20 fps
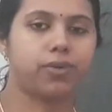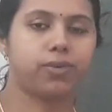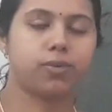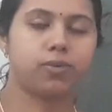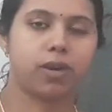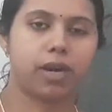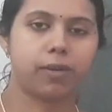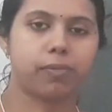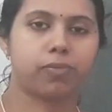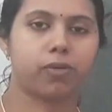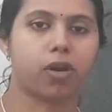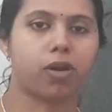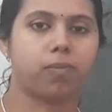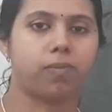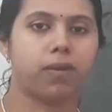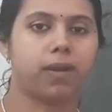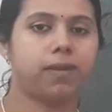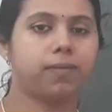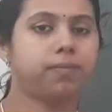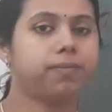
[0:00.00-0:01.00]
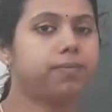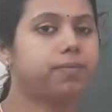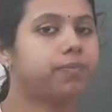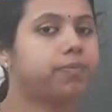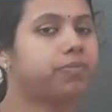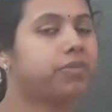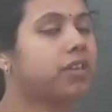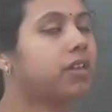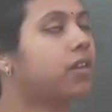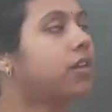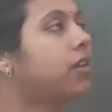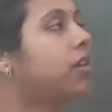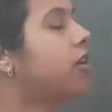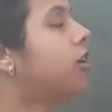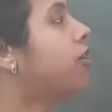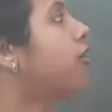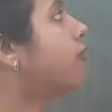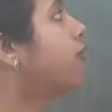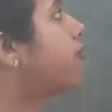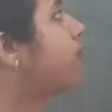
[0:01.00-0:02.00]
do one problem.
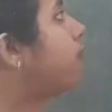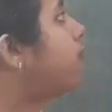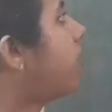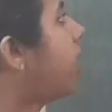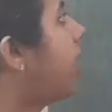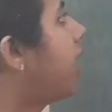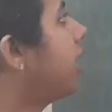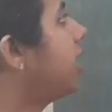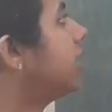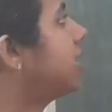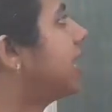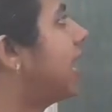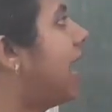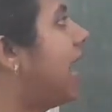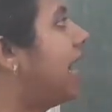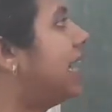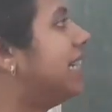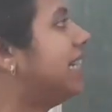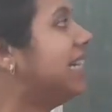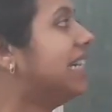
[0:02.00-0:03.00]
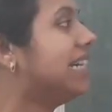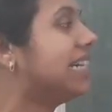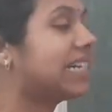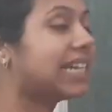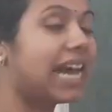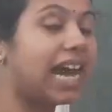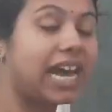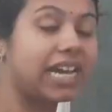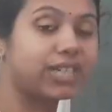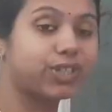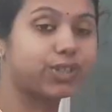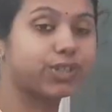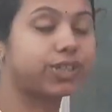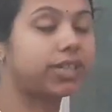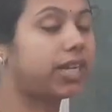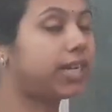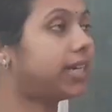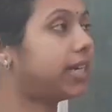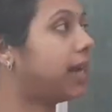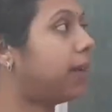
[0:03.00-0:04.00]
Find an
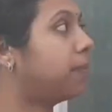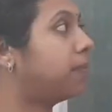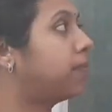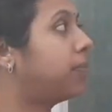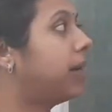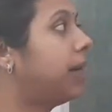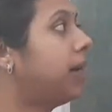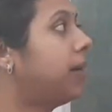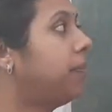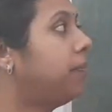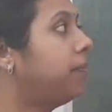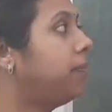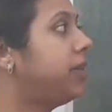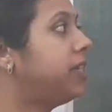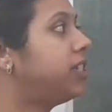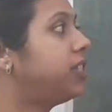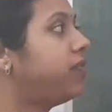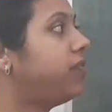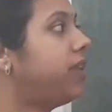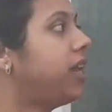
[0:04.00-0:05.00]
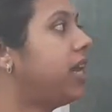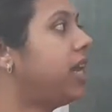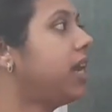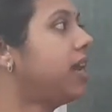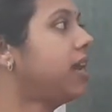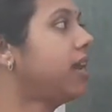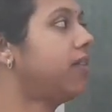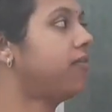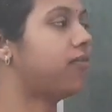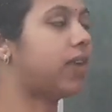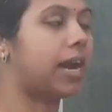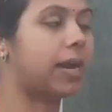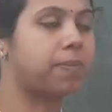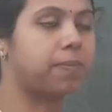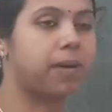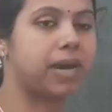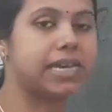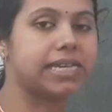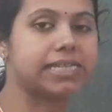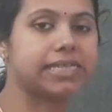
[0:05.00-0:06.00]
irrational number between
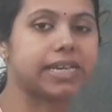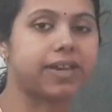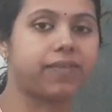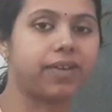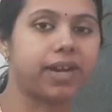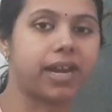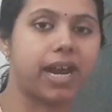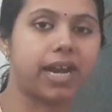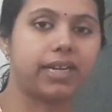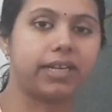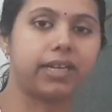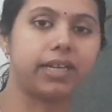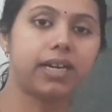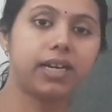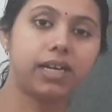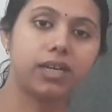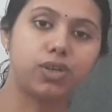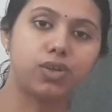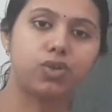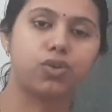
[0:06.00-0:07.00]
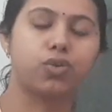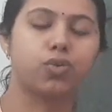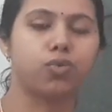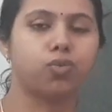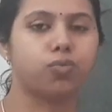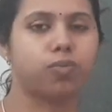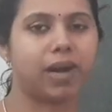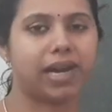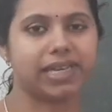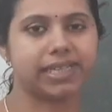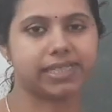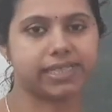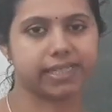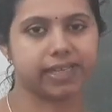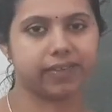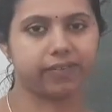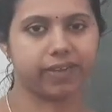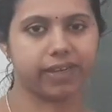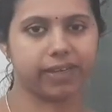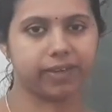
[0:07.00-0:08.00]
1 by 7 and 2 by
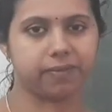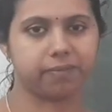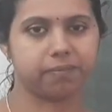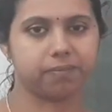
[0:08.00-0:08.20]
7.